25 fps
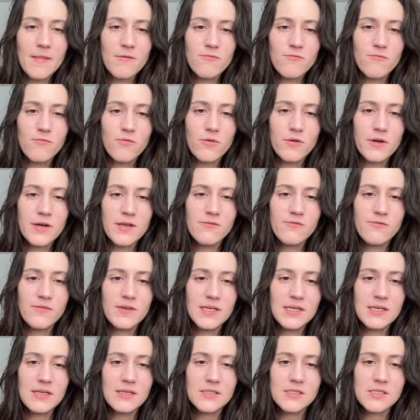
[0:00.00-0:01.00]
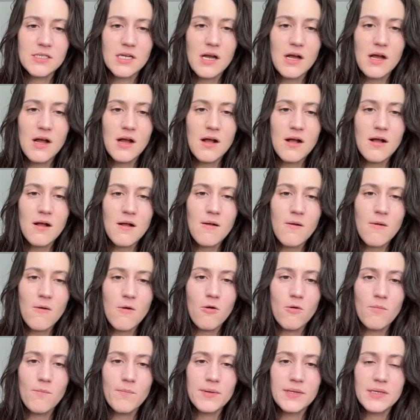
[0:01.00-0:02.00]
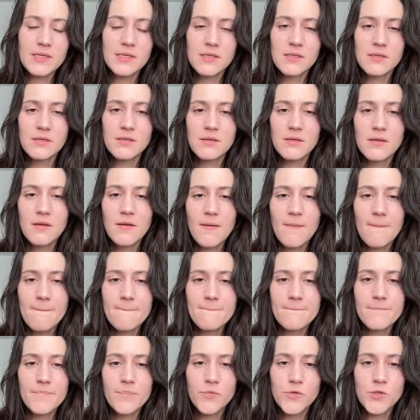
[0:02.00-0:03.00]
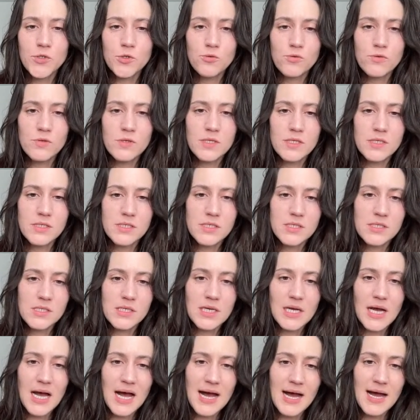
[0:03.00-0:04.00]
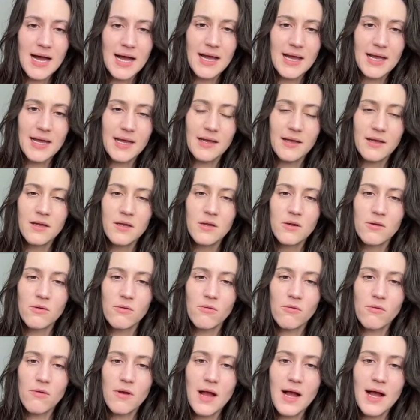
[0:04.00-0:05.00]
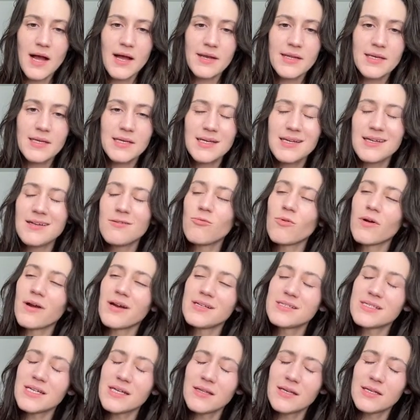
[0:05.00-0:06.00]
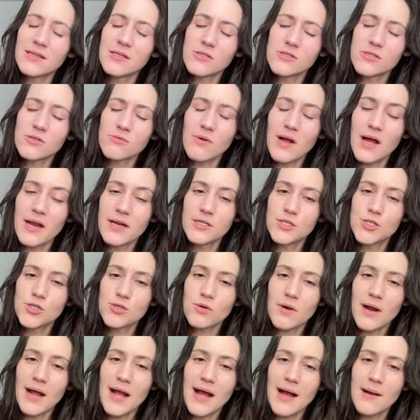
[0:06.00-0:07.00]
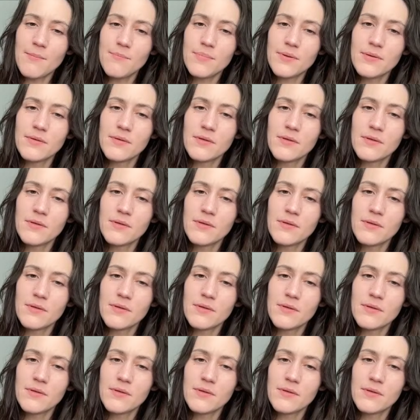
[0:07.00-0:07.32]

40 feet tall, open to the sky. Rotted. We're gonna say like there's a rotted trap